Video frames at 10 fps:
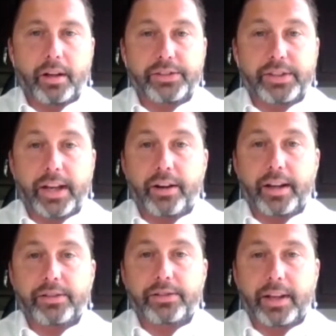
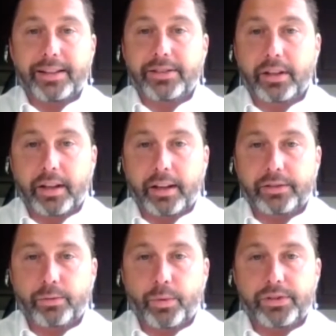Saturdays and
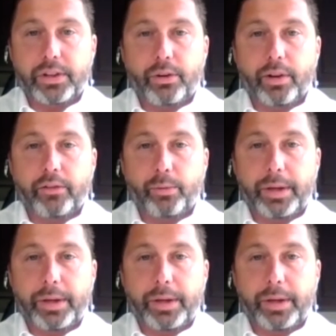Sundays with senior level